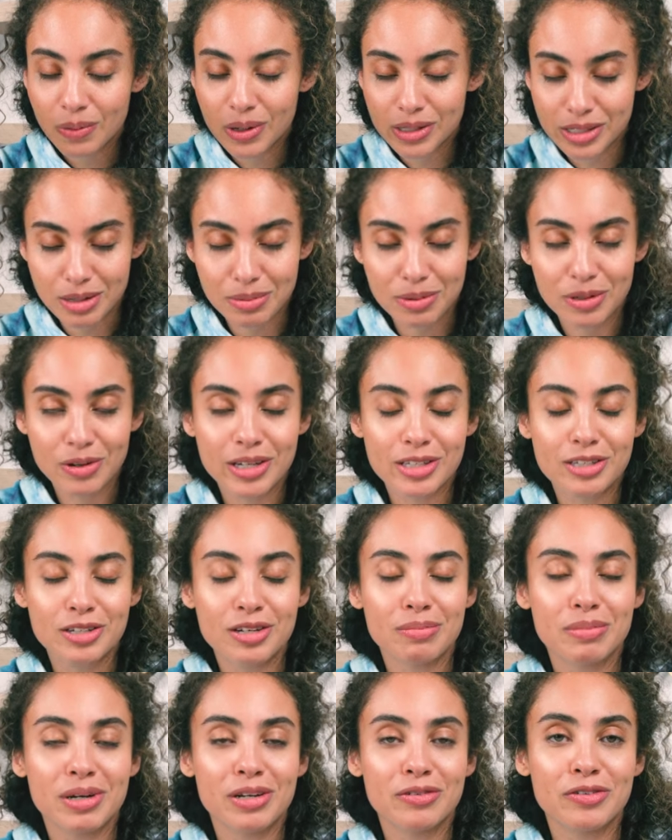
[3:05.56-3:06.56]
what W I
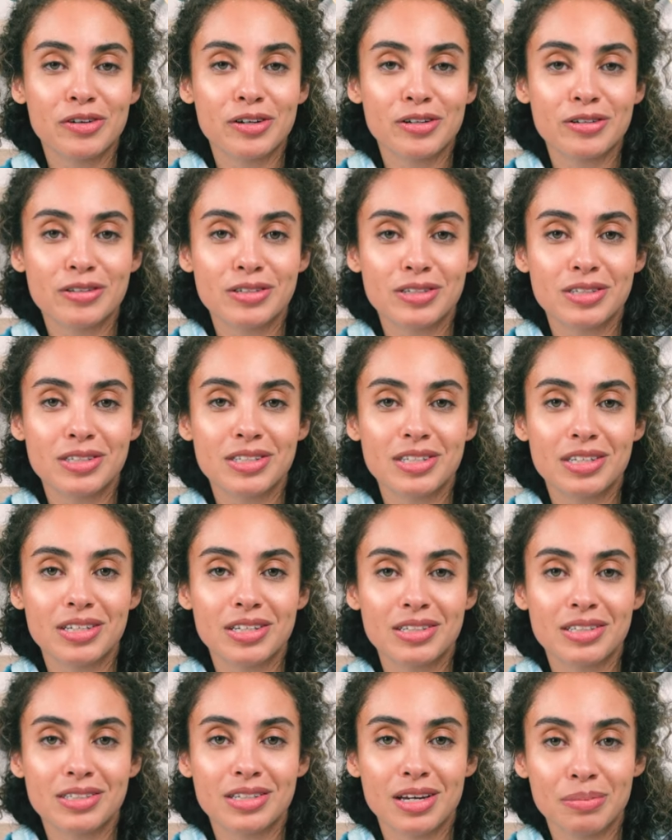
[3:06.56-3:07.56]
took my first
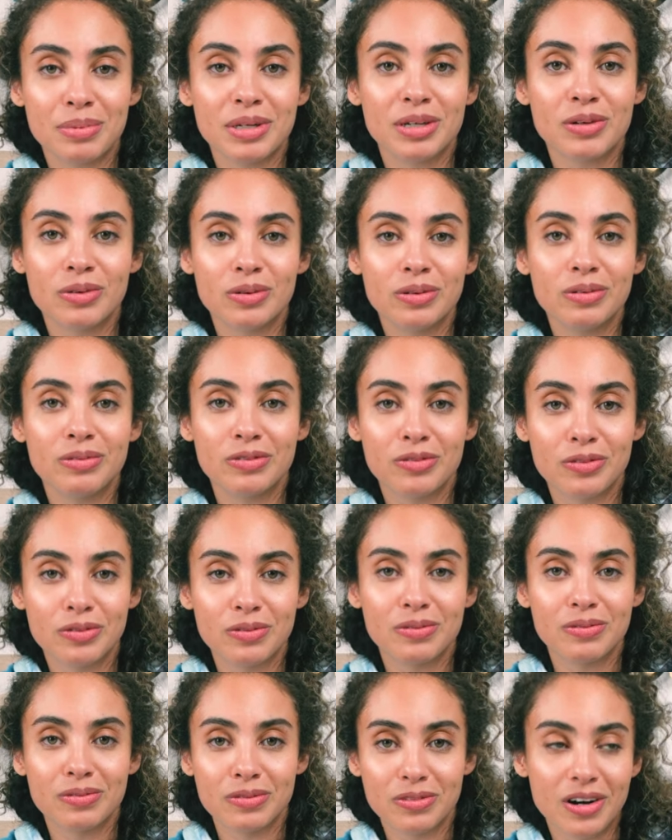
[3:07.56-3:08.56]
W
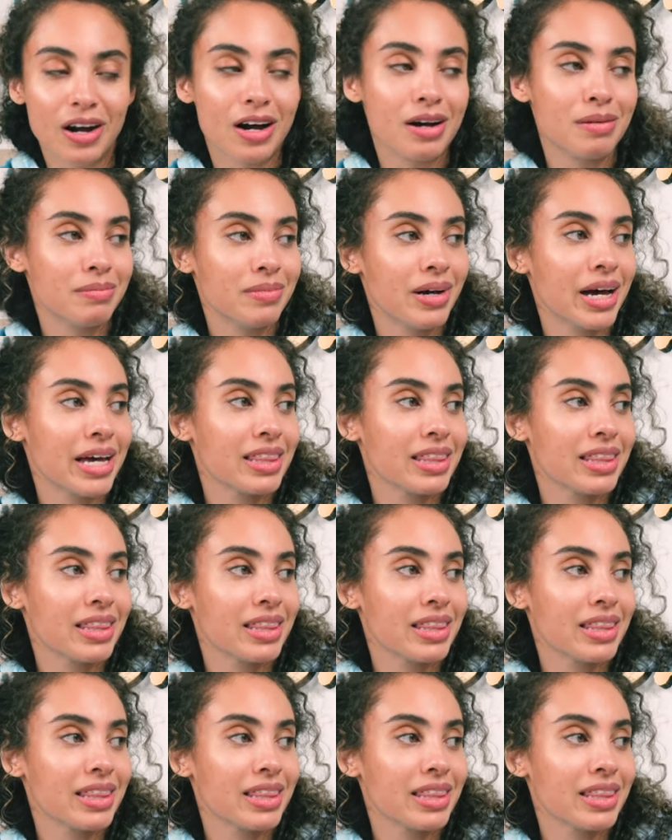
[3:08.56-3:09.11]
from.